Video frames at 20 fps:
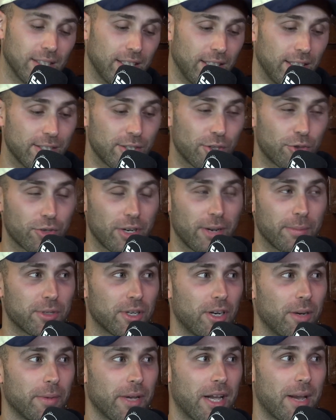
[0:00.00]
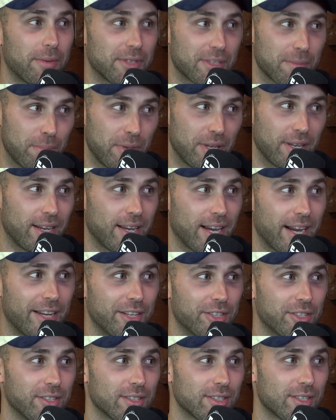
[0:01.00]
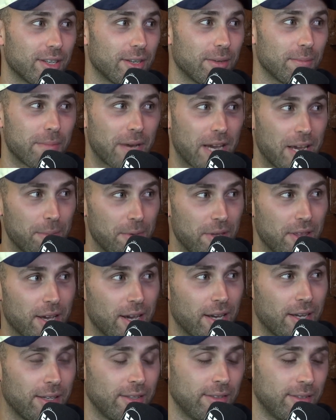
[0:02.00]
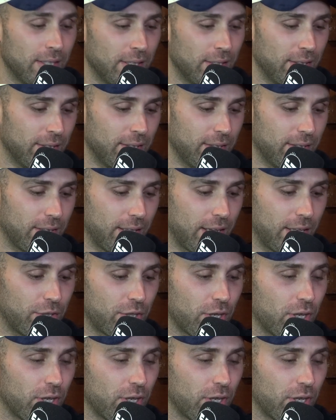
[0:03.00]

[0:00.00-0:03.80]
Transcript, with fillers: it is a dream time game. It's a big occasion, so maybe they they